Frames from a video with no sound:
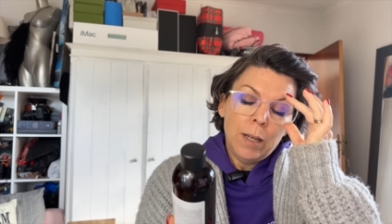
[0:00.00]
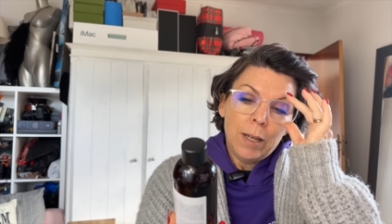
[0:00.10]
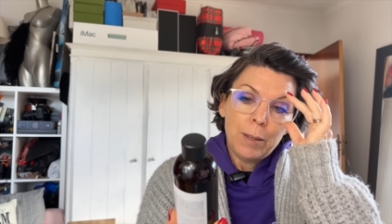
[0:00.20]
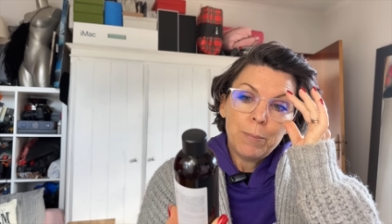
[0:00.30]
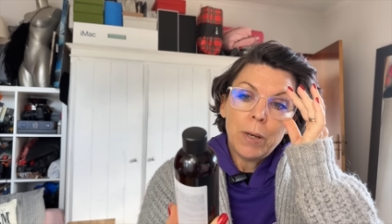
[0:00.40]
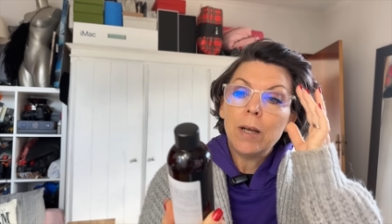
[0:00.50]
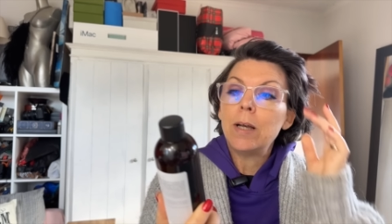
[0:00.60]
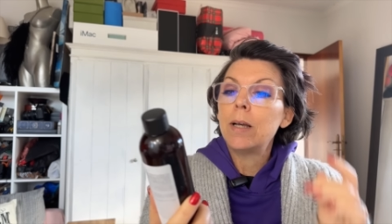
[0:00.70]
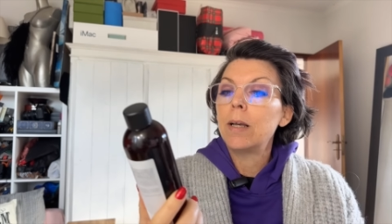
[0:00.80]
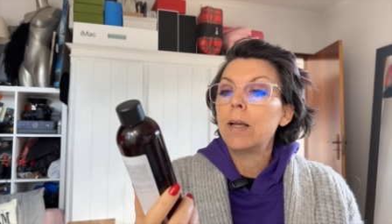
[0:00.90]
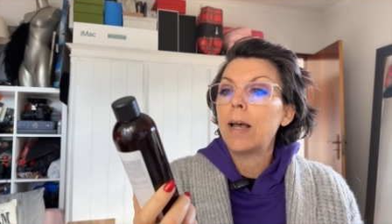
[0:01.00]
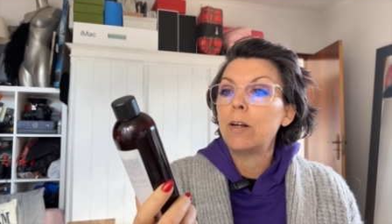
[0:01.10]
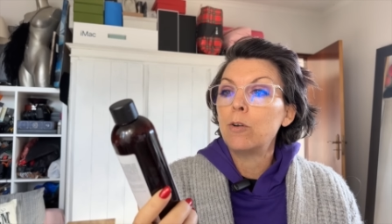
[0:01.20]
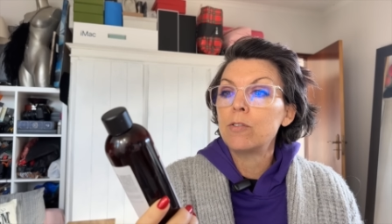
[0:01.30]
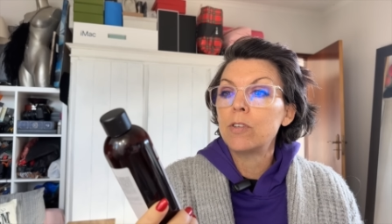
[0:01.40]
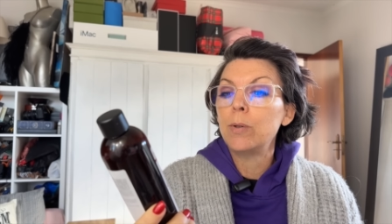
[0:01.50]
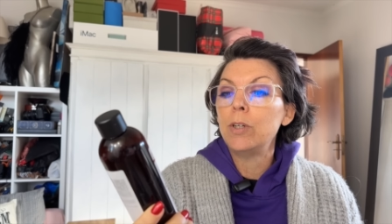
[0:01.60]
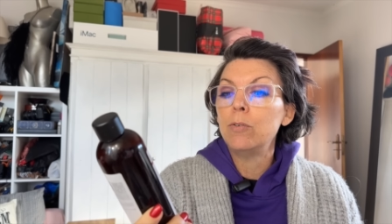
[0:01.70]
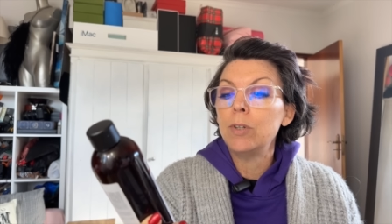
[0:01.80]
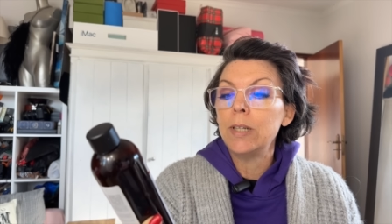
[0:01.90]
Um, and also
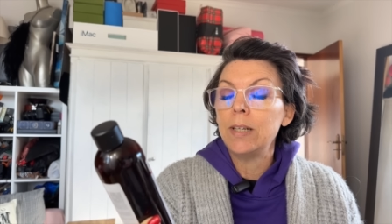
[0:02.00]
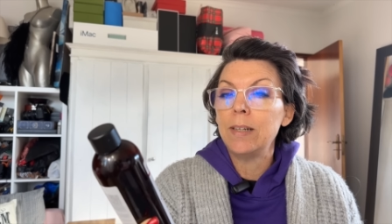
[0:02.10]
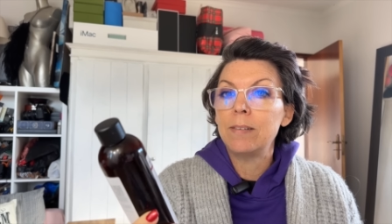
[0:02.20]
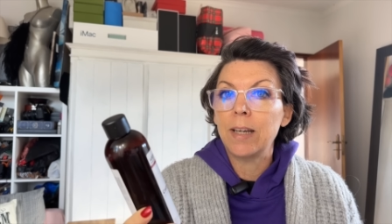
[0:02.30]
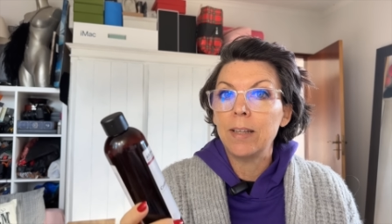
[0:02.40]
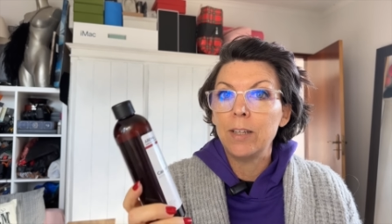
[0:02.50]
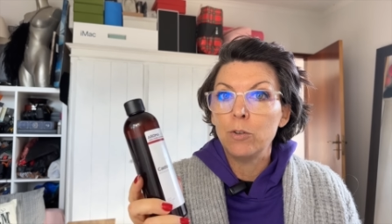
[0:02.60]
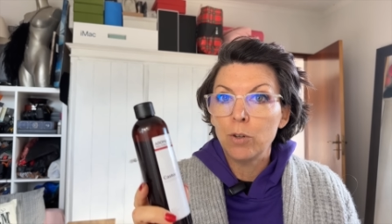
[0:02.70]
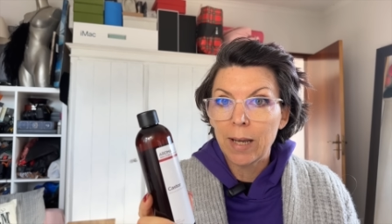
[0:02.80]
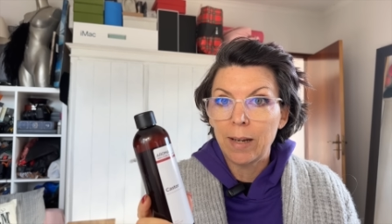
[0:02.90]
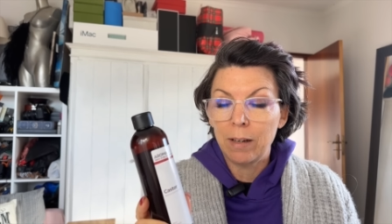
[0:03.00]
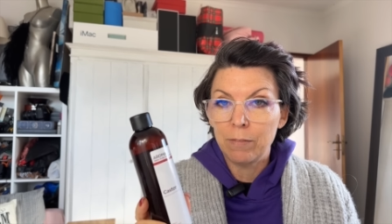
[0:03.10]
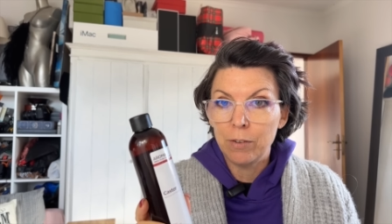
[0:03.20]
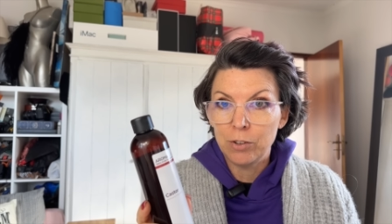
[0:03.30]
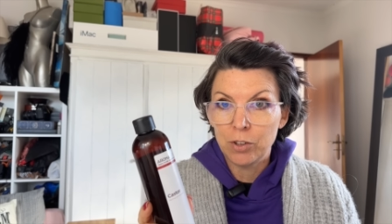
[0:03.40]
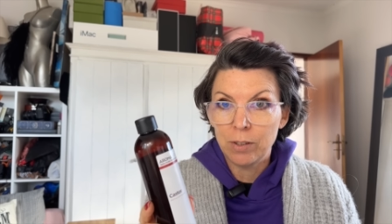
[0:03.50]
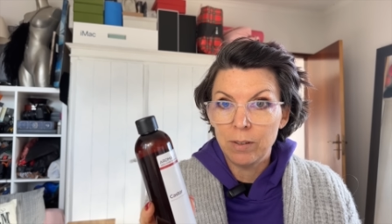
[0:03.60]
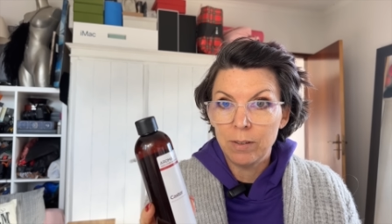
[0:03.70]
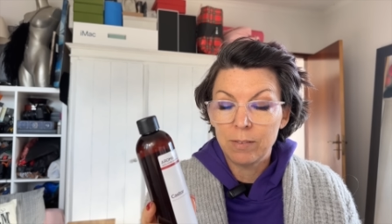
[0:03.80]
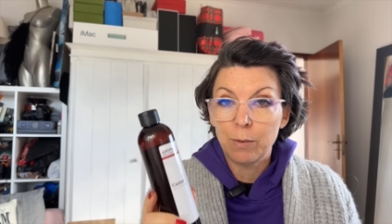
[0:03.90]
you really need to get the organic
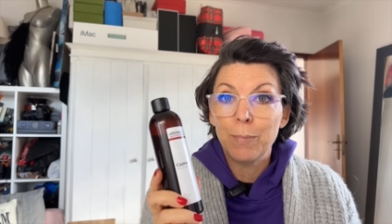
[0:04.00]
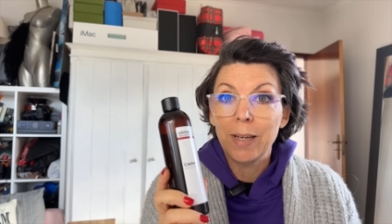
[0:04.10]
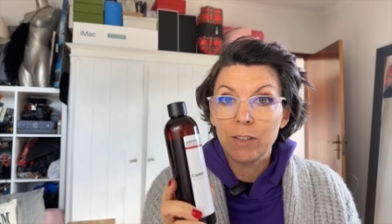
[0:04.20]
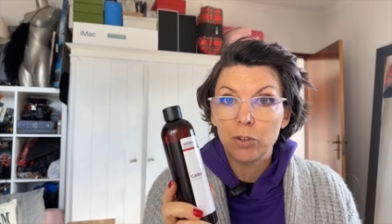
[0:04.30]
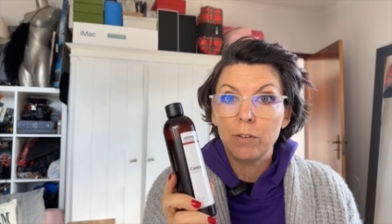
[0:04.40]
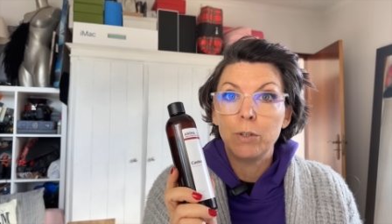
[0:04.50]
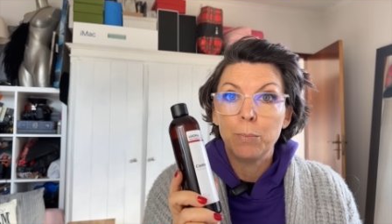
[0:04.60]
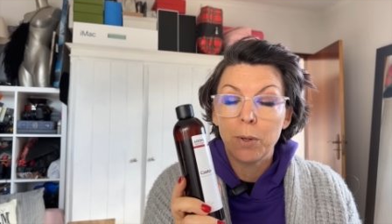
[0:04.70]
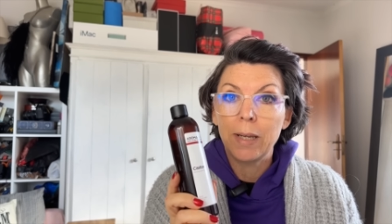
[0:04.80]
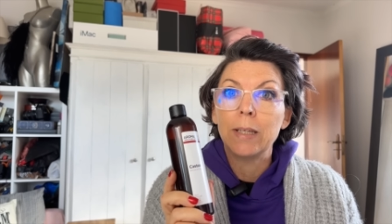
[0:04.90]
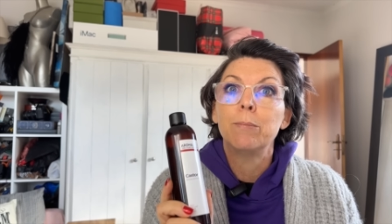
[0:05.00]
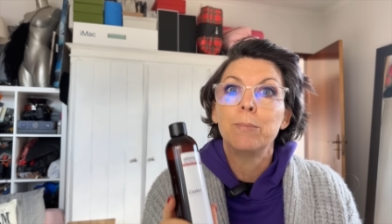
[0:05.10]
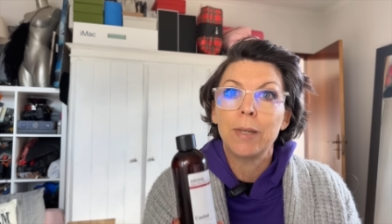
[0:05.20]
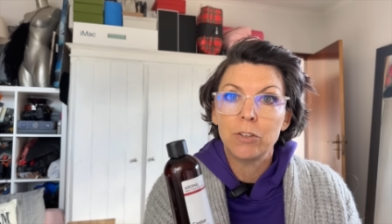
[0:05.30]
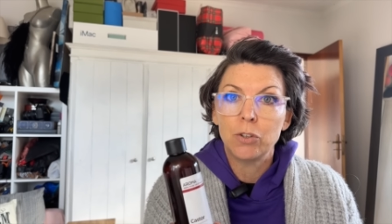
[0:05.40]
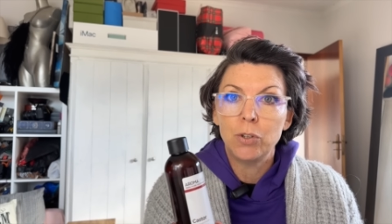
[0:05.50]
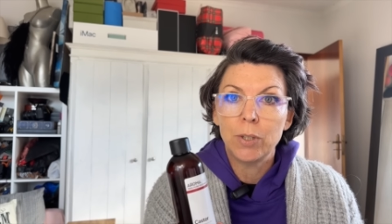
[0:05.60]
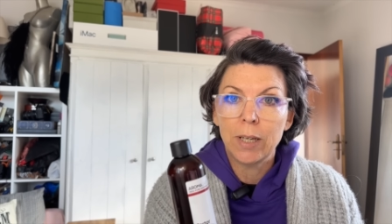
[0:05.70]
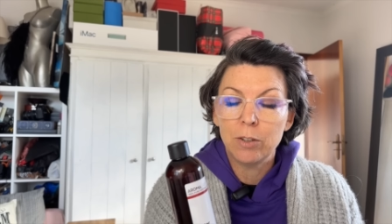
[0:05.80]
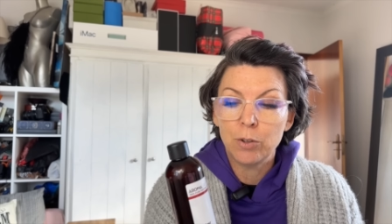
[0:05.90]
version. So make sure if you're buying it, make sure you
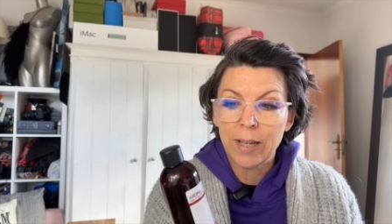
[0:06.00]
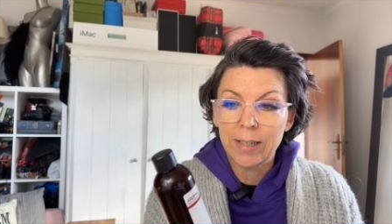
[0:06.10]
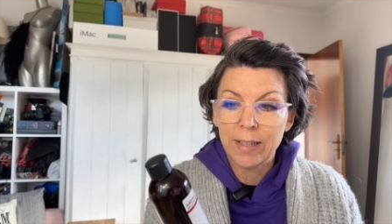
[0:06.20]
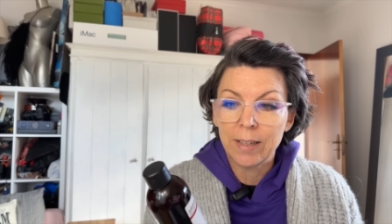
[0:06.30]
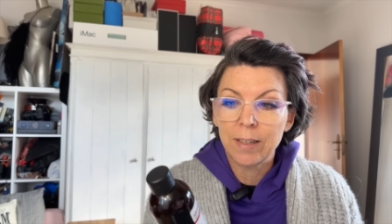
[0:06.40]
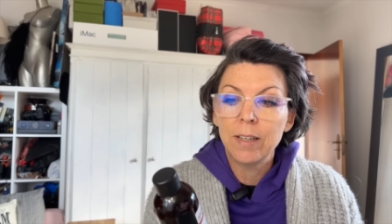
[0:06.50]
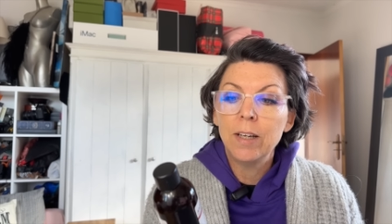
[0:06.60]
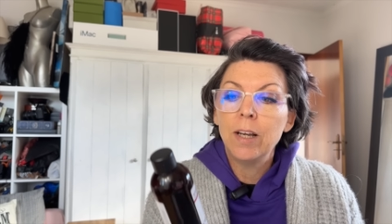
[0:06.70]
get organic.